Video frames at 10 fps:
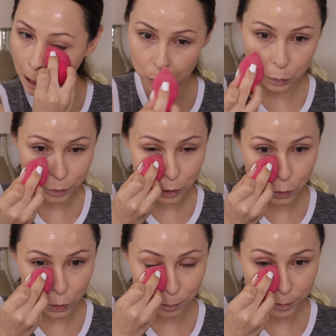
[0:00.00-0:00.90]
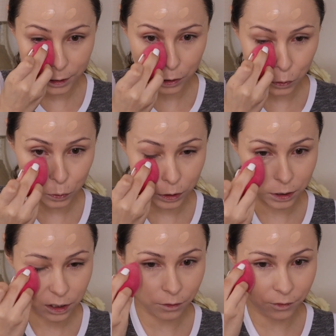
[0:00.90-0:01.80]
to record videos
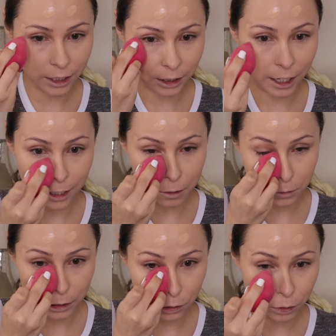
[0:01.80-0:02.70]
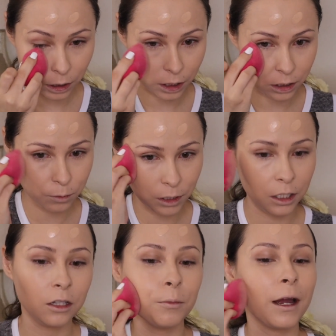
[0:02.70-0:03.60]
and stuff like that without the kids
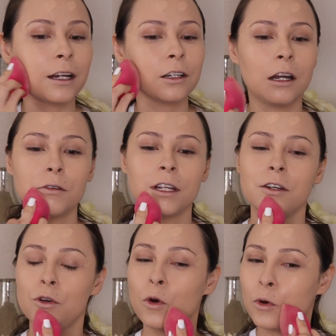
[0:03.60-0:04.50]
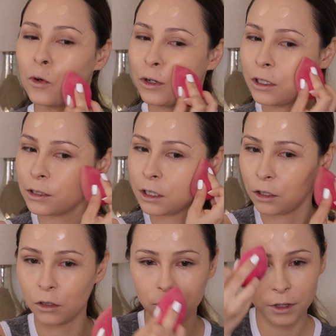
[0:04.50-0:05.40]
being in the background and noise
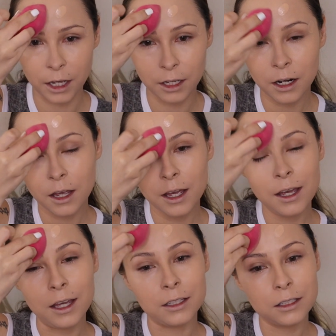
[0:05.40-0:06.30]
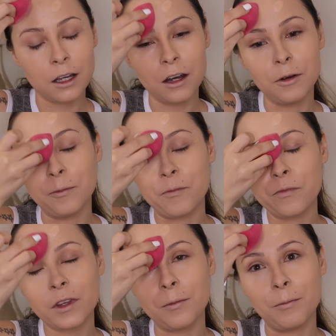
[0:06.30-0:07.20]
and all of that. It's
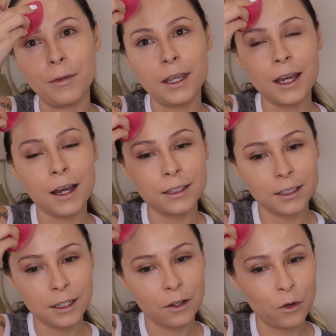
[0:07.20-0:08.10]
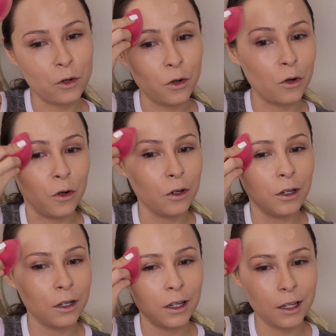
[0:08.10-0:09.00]
Mia is gonna go
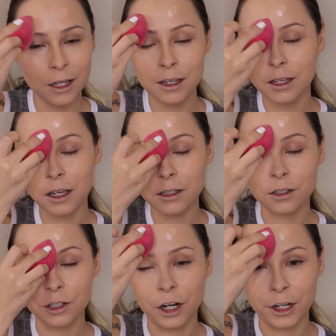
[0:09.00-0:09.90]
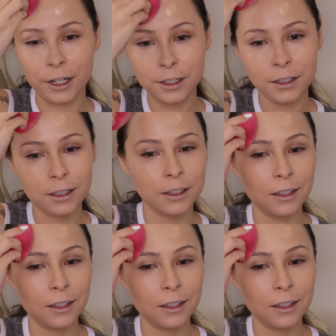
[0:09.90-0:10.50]
to kindergarten